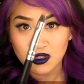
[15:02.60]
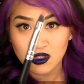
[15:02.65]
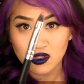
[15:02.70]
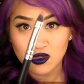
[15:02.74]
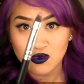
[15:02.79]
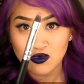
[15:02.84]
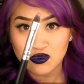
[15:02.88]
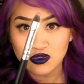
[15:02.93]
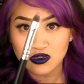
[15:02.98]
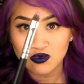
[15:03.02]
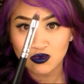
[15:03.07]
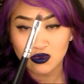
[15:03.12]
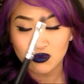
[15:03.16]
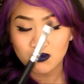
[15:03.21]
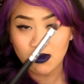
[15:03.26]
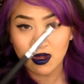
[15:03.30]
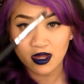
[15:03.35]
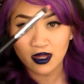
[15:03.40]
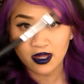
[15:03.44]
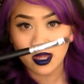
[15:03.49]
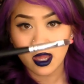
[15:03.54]
been used with
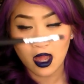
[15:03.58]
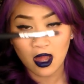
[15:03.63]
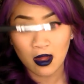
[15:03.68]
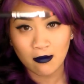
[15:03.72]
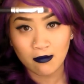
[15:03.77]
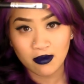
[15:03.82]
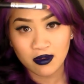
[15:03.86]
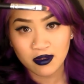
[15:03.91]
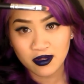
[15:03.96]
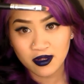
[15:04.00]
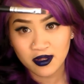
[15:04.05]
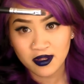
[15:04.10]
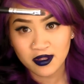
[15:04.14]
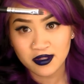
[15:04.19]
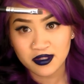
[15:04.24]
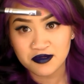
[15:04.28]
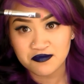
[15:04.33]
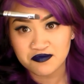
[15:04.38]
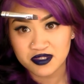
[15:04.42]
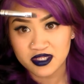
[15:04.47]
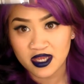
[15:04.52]
my
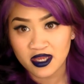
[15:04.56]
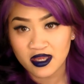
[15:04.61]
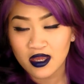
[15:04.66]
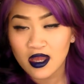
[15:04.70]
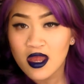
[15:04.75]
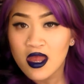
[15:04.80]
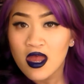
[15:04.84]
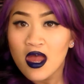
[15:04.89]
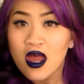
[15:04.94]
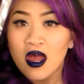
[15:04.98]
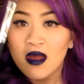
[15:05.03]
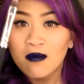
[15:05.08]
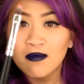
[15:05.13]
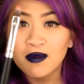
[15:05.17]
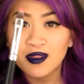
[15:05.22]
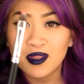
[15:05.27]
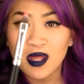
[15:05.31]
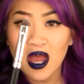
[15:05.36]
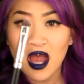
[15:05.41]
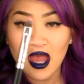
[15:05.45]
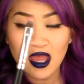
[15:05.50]
lipstick.
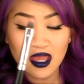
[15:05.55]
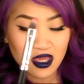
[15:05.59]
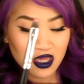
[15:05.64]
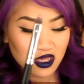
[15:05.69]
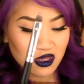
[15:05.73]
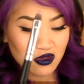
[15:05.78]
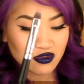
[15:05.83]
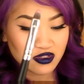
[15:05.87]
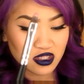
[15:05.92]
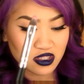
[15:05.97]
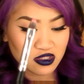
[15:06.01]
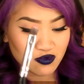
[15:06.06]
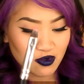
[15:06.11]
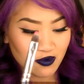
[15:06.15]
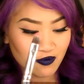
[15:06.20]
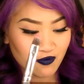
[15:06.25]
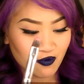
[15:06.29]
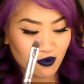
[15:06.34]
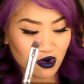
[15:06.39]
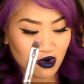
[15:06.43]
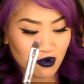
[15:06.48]
But I use this
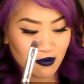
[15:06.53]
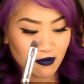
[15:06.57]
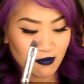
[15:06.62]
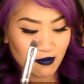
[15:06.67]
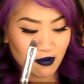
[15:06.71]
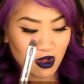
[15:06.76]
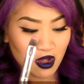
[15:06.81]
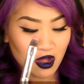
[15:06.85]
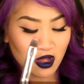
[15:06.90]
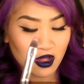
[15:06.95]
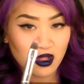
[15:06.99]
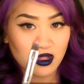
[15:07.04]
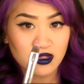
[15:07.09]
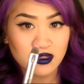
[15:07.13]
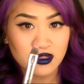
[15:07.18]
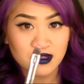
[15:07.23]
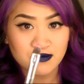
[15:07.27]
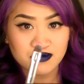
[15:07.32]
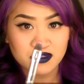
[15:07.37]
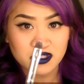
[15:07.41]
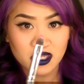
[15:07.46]
one for
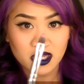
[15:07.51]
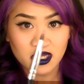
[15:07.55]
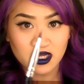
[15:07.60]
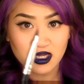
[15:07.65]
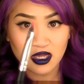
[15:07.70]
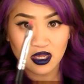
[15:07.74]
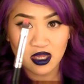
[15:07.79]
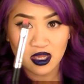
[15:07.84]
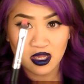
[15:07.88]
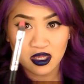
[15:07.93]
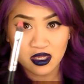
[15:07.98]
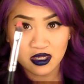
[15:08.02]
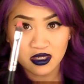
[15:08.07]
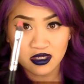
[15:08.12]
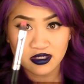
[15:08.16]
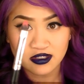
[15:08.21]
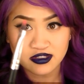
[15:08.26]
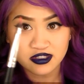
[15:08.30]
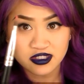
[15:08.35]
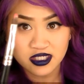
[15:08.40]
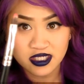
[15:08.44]
lipstick,
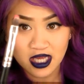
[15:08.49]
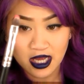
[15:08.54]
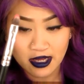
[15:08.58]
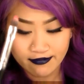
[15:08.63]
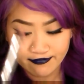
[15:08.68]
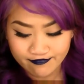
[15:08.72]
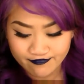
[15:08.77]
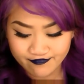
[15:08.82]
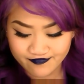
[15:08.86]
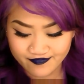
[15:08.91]
and yeah.